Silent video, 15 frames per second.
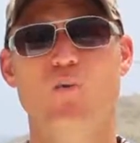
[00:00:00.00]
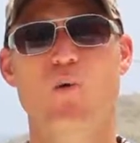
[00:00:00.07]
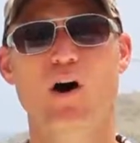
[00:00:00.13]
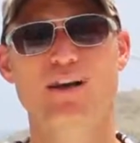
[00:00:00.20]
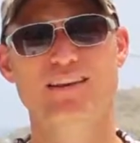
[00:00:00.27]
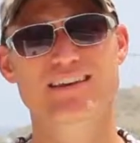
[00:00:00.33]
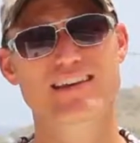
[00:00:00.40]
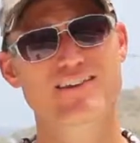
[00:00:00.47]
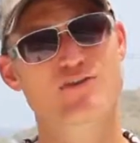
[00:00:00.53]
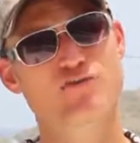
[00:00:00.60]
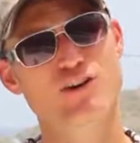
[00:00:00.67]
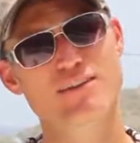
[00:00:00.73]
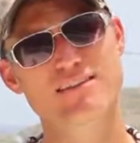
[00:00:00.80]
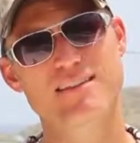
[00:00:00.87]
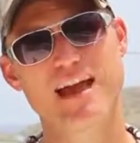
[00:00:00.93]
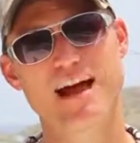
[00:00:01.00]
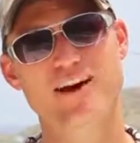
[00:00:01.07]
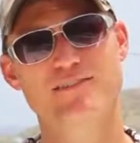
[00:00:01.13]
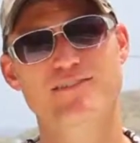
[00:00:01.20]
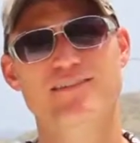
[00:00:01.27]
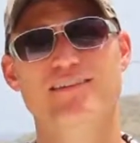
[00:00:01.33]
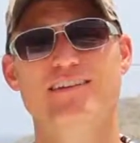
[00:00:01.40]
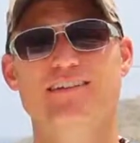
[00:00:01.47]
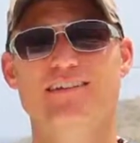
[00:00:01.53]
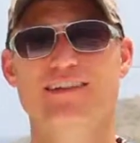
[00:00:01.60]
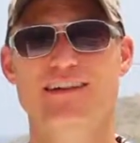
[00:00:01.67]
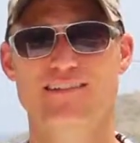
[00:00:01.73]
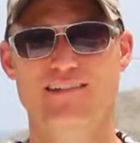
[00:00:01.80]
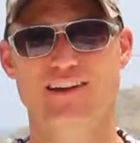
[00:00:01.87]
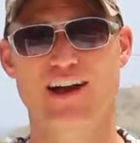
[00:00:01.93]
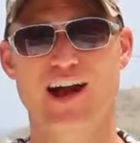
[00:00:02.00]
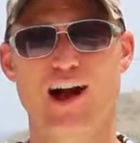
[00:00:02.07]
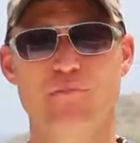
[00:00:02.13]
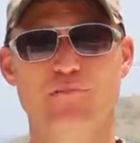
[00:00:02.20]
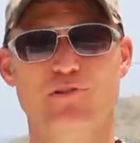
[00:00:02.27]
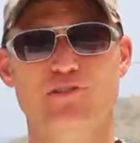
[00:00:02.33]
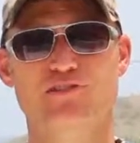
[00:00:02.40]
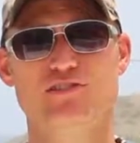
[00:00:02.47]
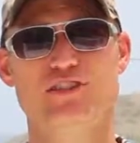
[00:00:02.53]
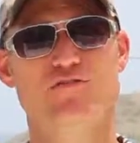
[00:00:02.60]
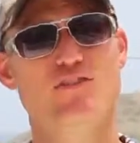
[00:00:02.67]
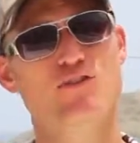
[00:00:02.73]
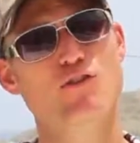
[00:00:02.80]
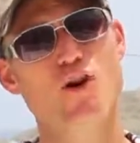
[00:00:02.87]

What gets written down gets accomplished. If you